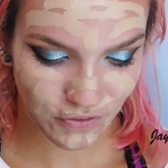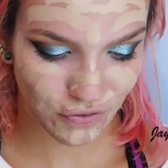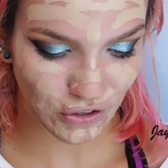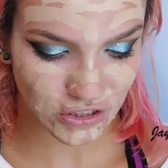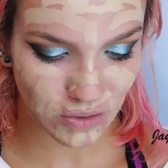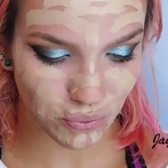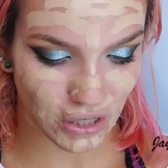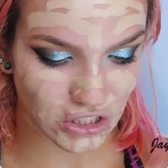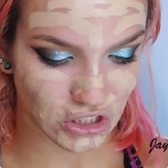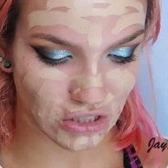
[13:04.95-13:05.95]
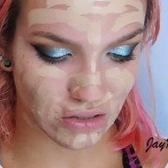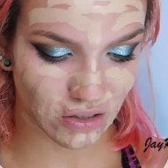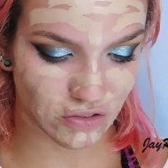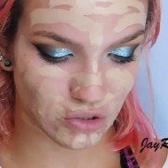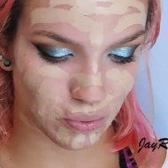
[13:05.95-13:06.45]
first impression
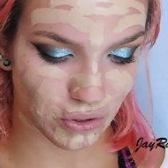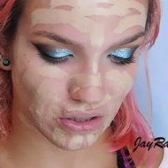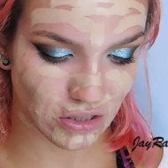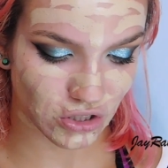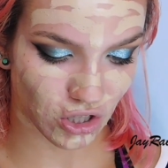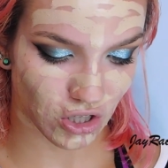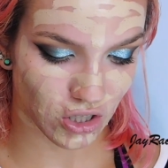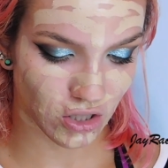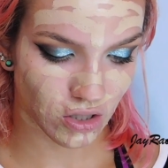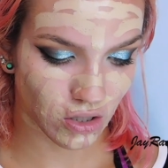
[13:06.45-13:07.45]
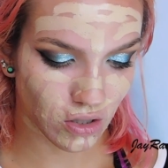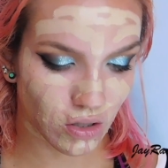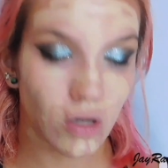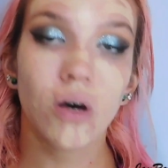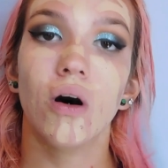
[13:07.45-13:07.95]
of just putting this on,
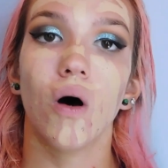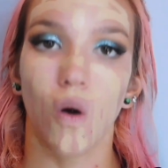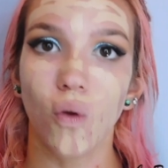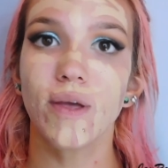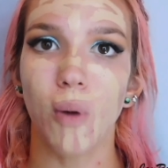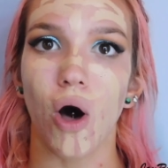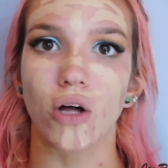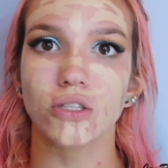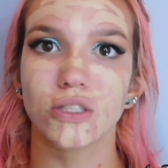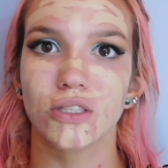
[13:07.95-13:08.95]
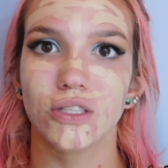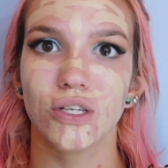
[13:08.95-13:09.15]
holy balls,